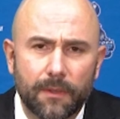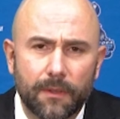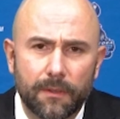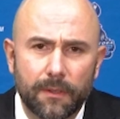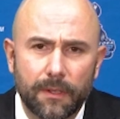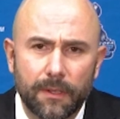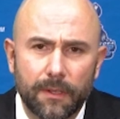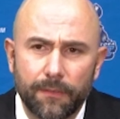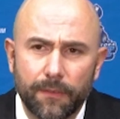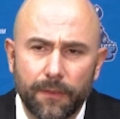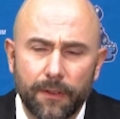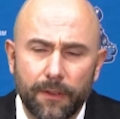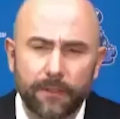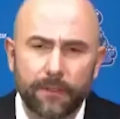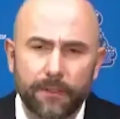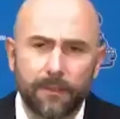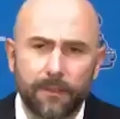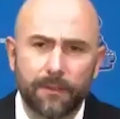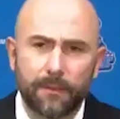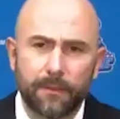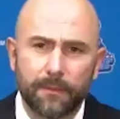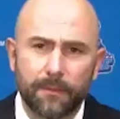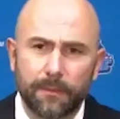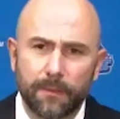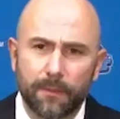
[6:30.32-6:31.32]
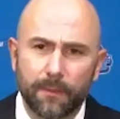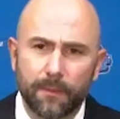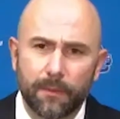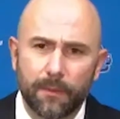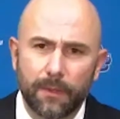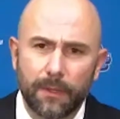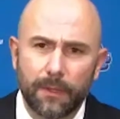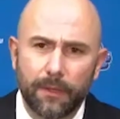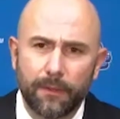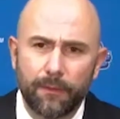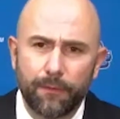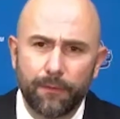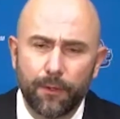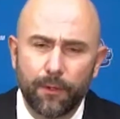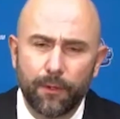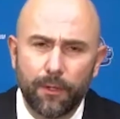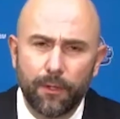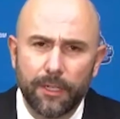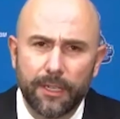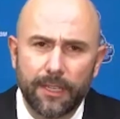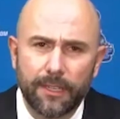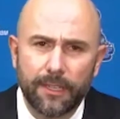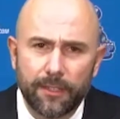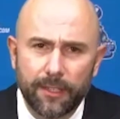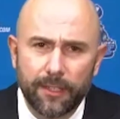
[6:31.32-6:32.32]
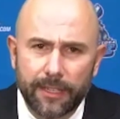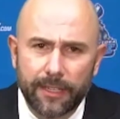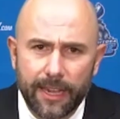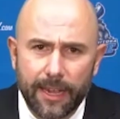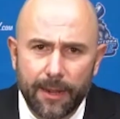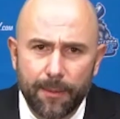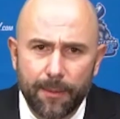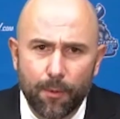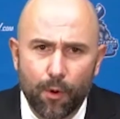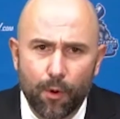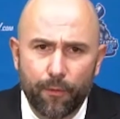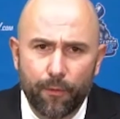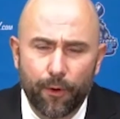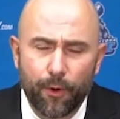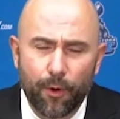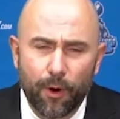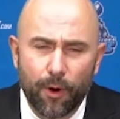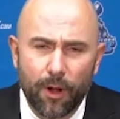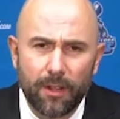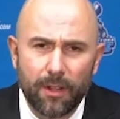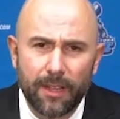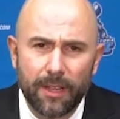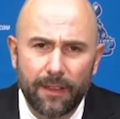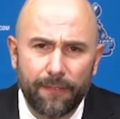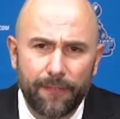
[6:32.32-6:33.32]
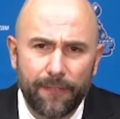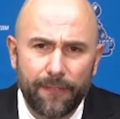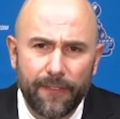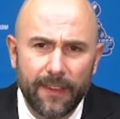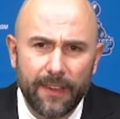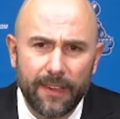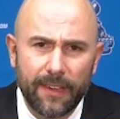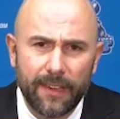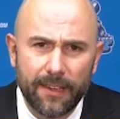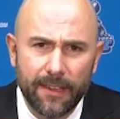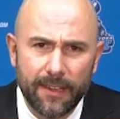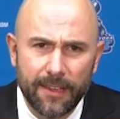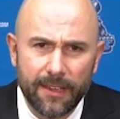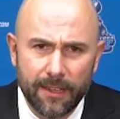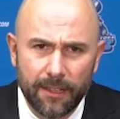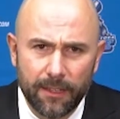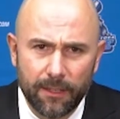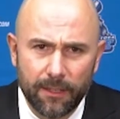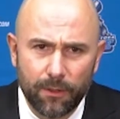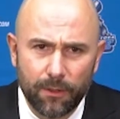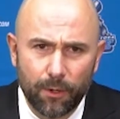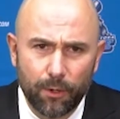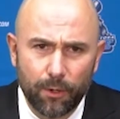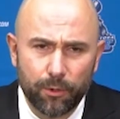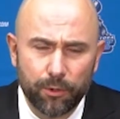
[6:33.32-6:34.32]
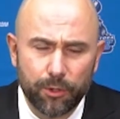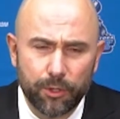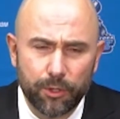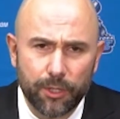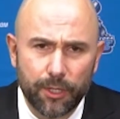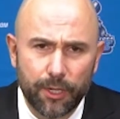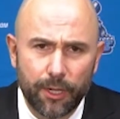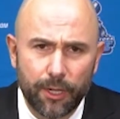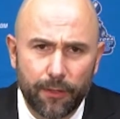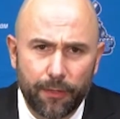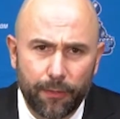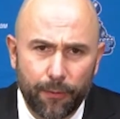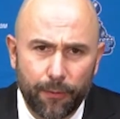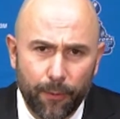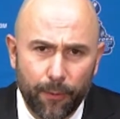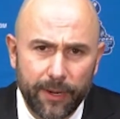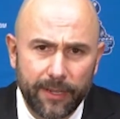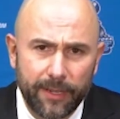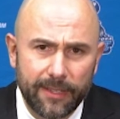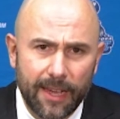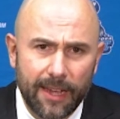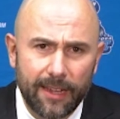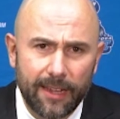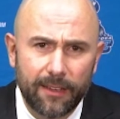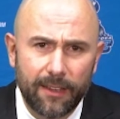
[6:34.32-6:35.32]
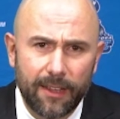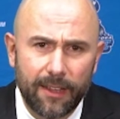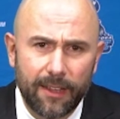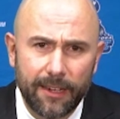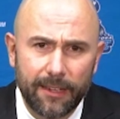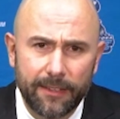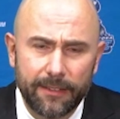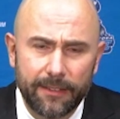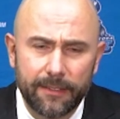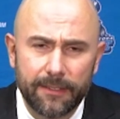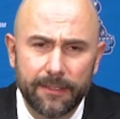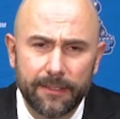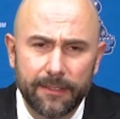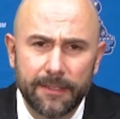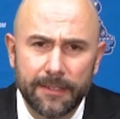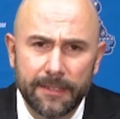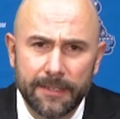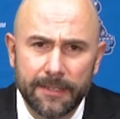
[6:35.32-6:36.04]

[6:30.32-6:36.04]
I thought, if you look at the game overall, I think those three, that line,